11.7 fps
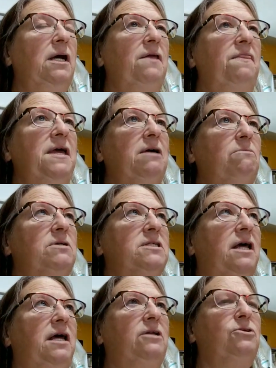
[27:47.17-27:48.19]
think it was
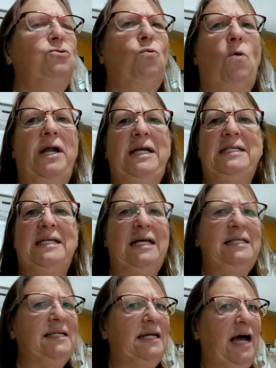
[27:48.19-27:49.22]
like 20
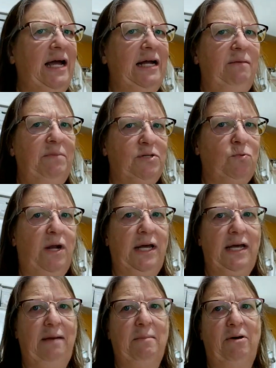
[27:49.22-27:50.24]
cents an item is what it
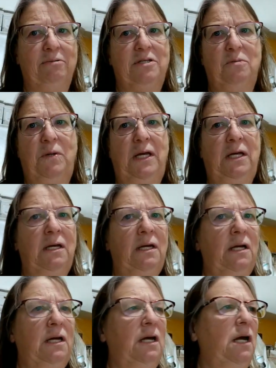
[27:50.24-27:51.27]
came out to be.
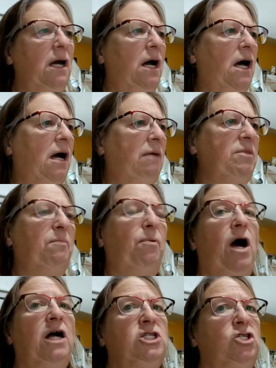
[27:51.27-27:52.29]
The
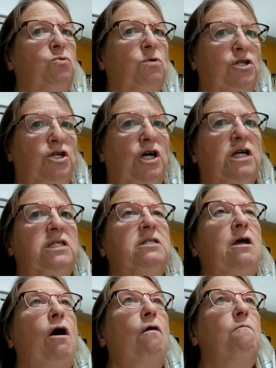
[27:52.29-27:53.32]
boxes were just
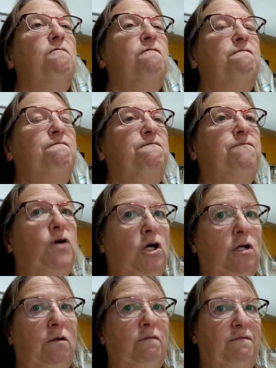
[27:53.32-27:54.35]
full.